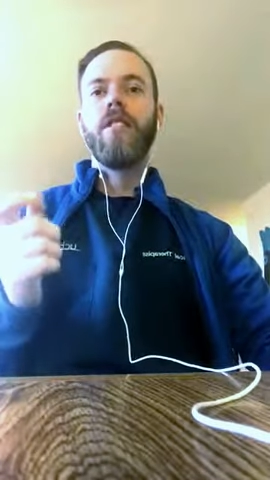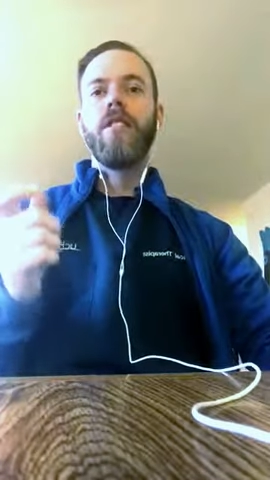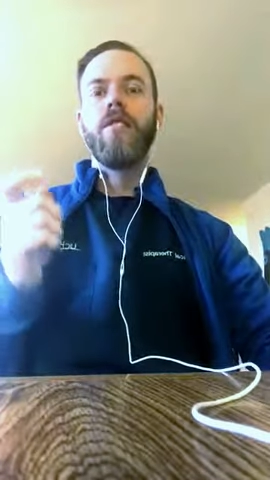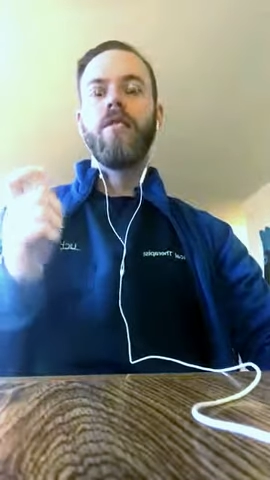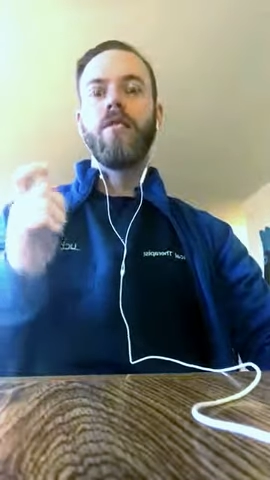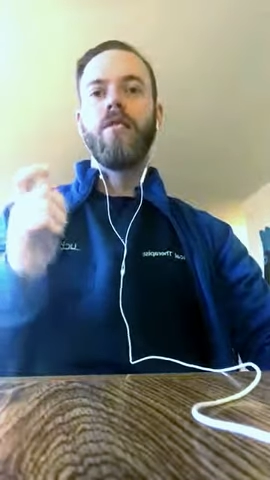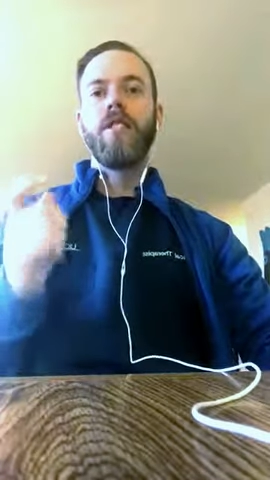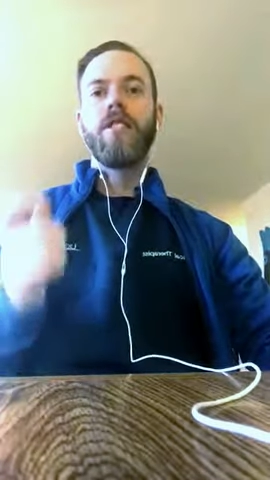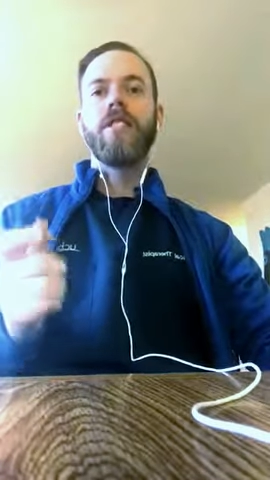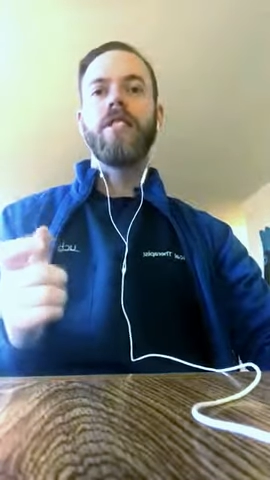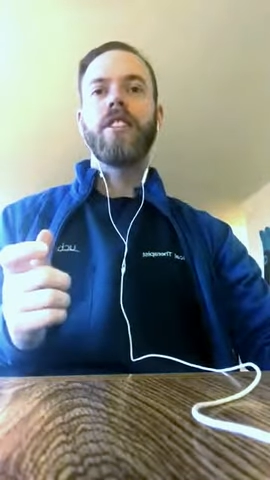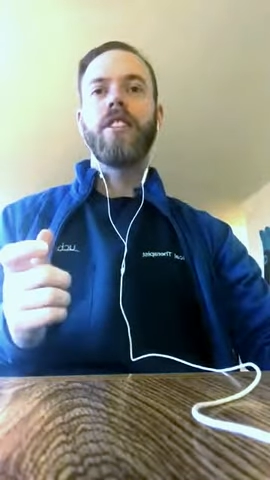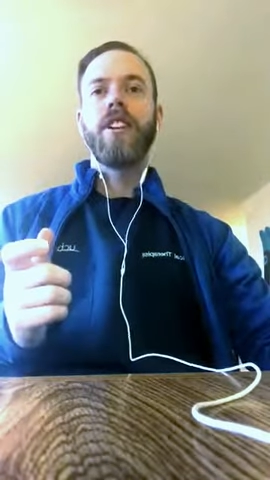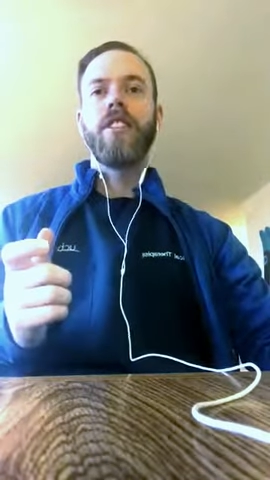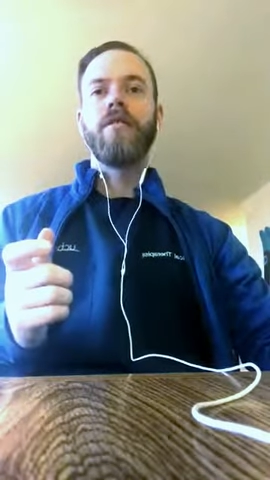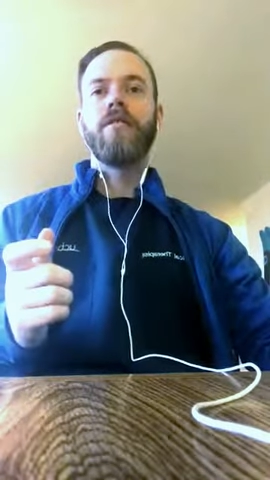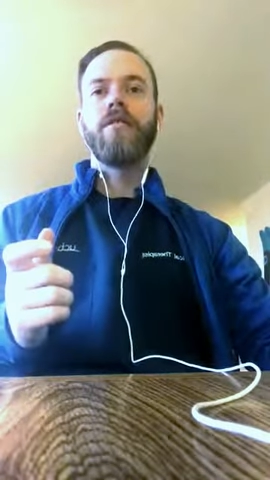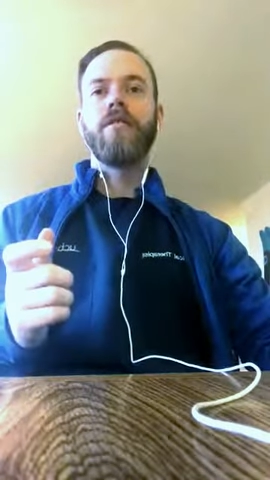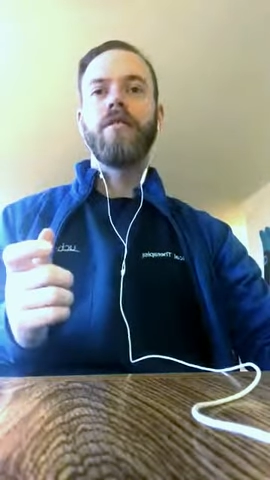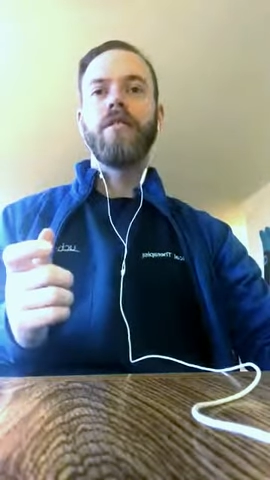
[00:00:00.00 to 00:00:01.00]
or a
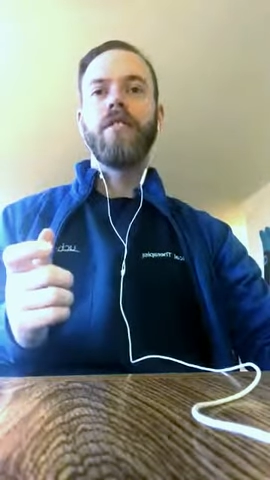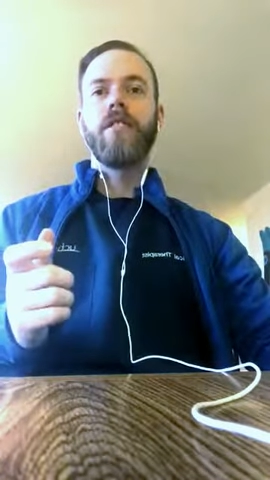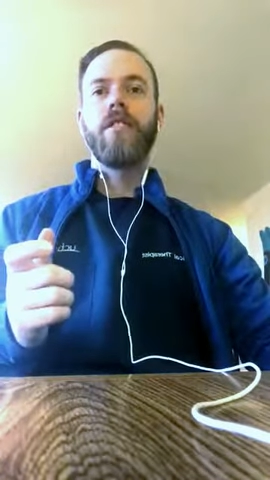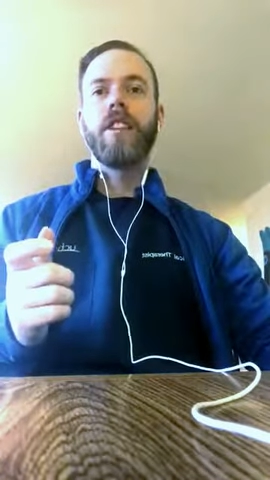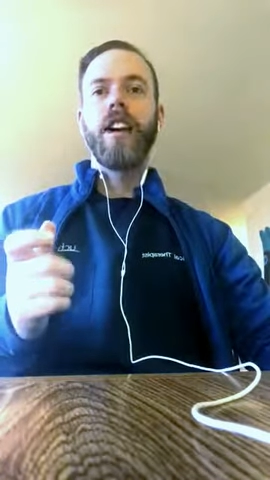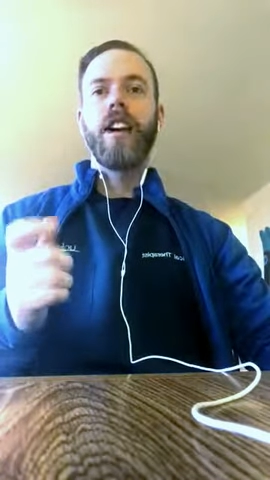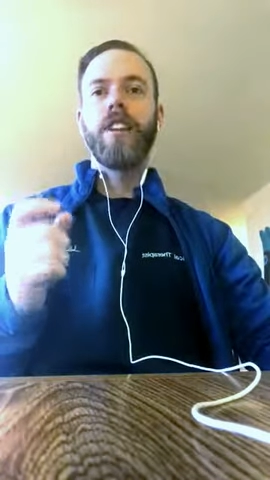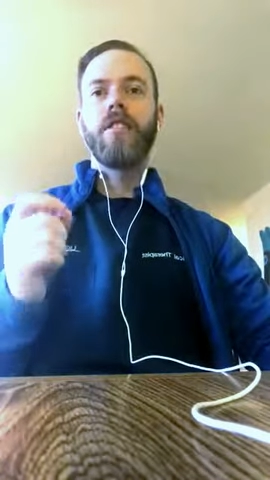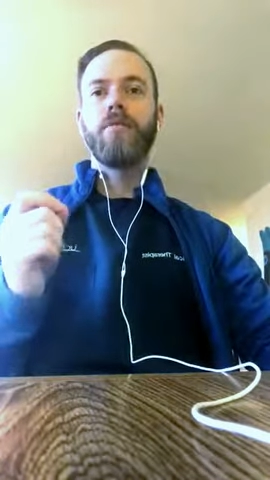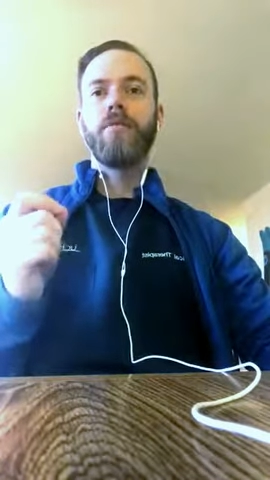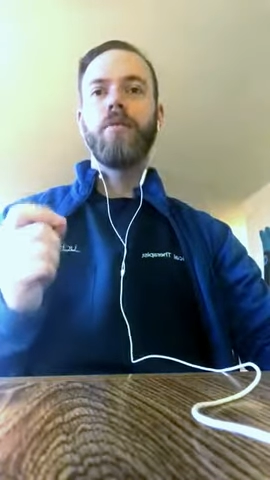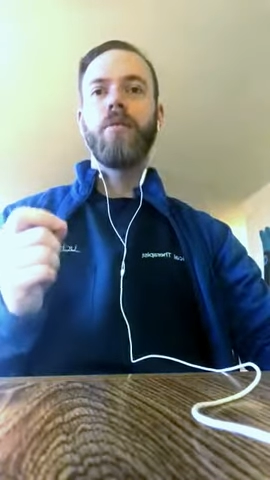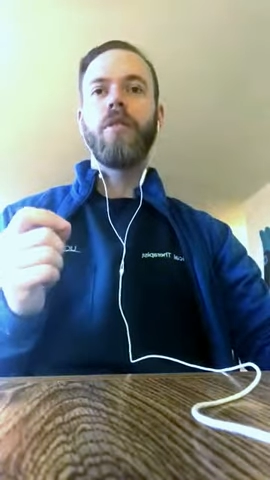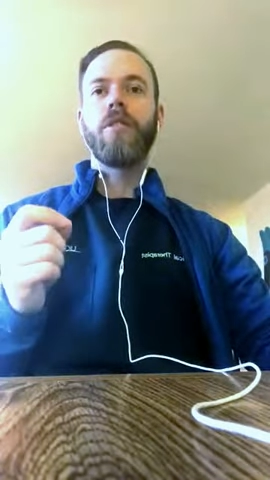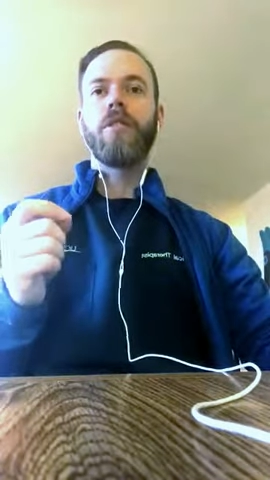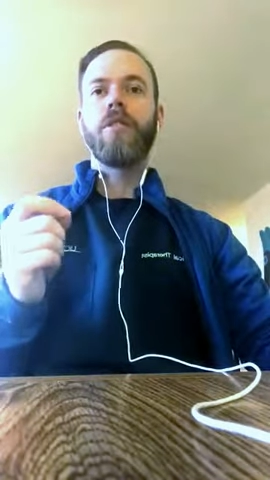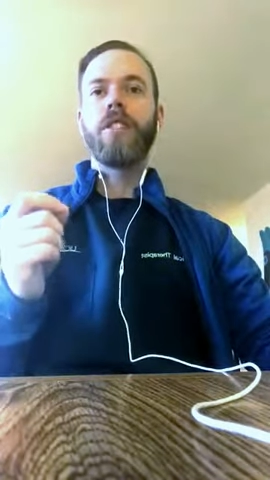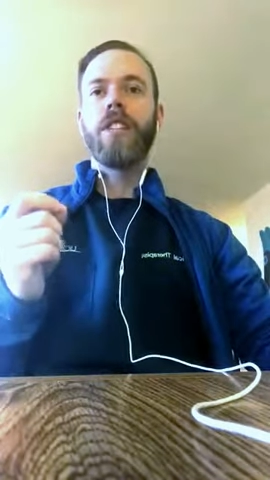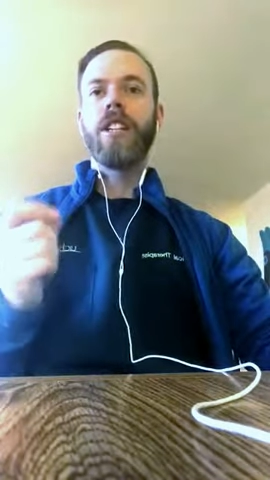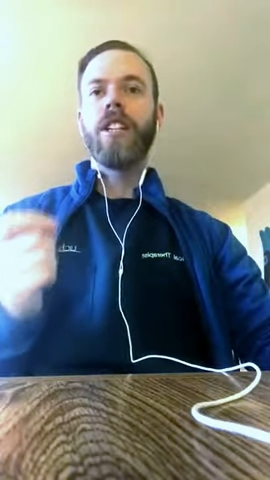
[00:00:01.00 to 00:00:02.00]
SNF as
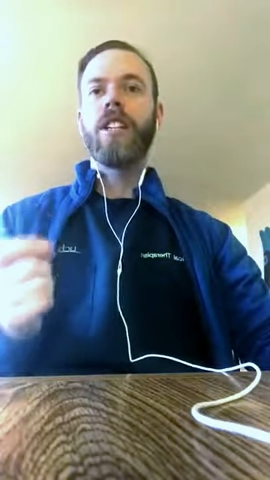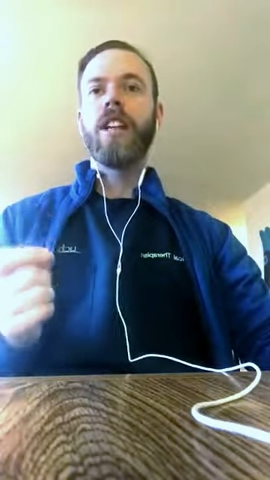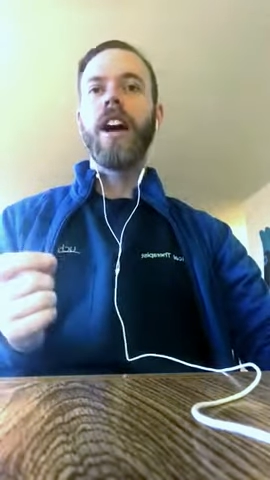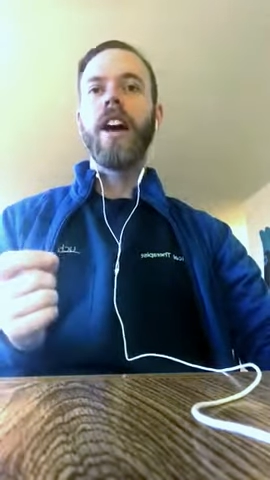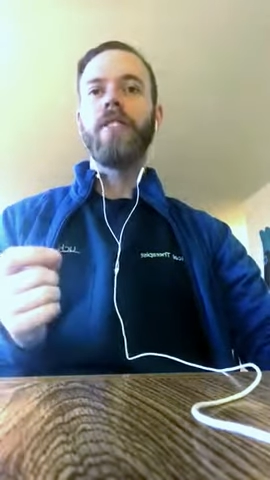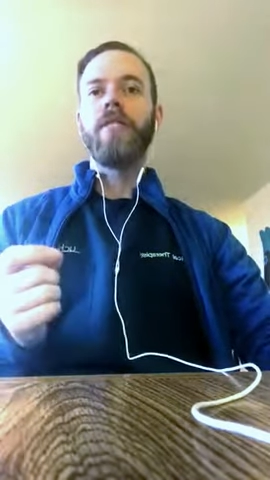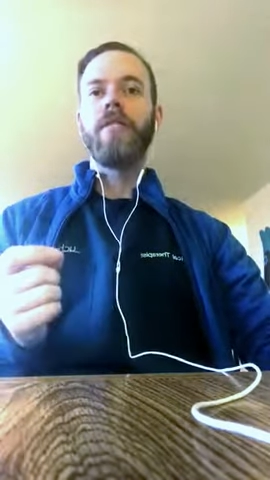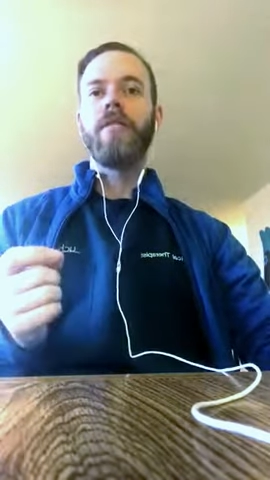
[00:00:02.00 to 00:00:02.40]
worse than death.